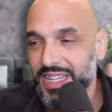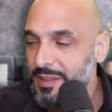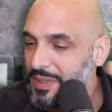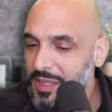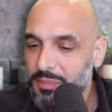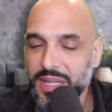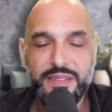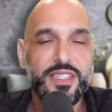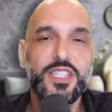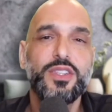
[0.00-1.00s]
Limiting
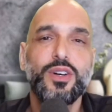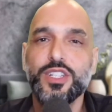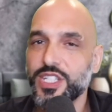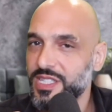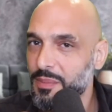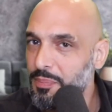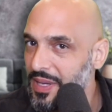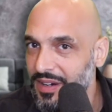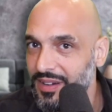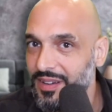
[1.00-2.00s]
beliefs did not just
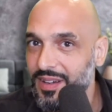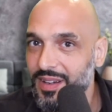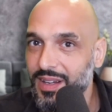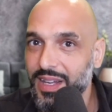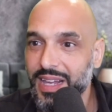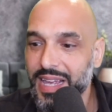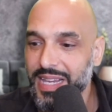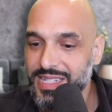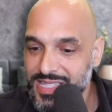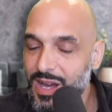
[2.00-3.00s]
appear.
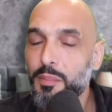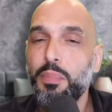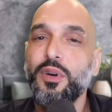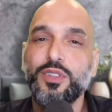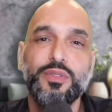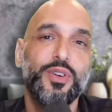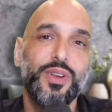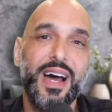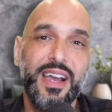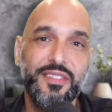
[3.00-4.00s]
In some point of your
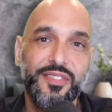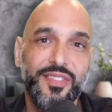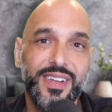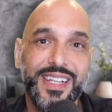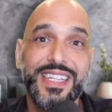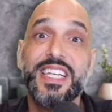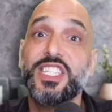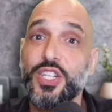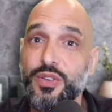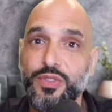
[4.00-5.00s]
life, they
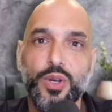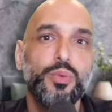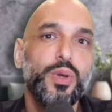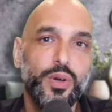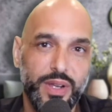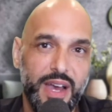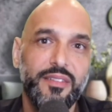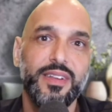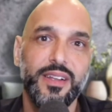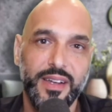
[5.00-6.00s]
served you. And we're going to
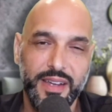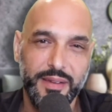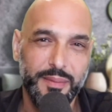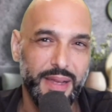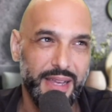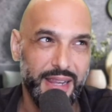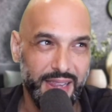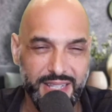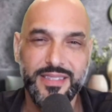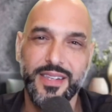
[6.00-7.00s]
have a
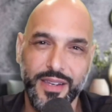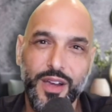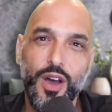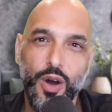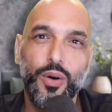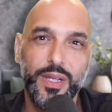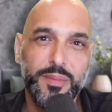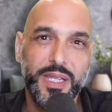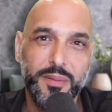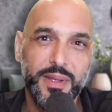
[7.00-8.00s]
lesson on
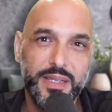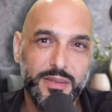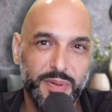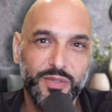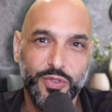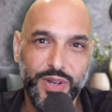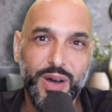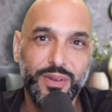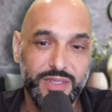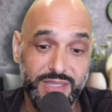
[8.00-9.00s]
limiting beliefs. But for
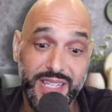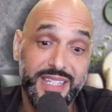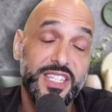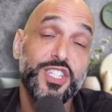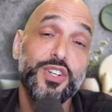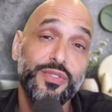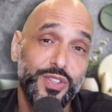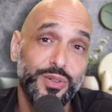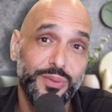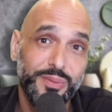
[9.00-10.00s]
now, understand they
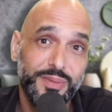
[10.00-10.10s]
served you.